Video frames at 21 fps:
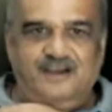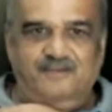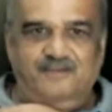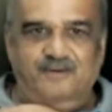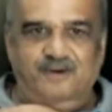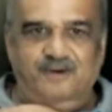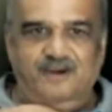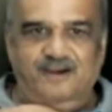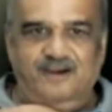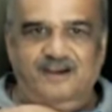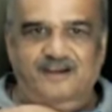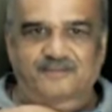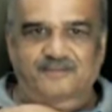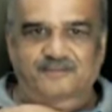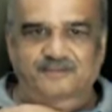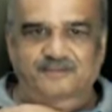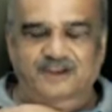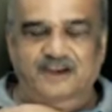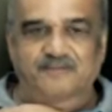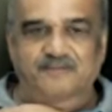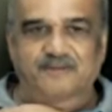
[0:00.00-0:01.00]
For
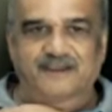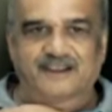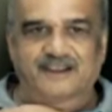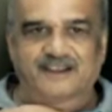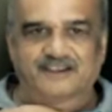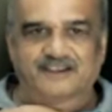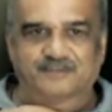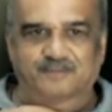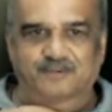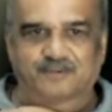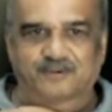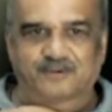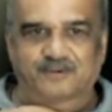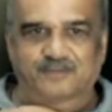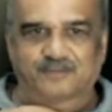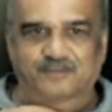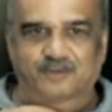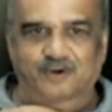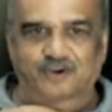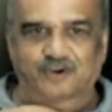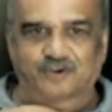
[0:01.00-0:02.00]
three fingers,
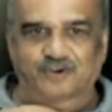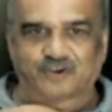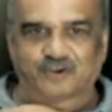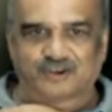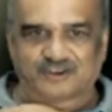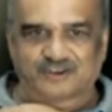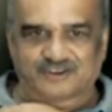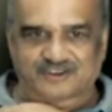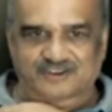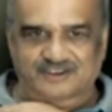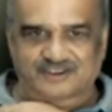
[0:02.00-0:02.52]
fortune,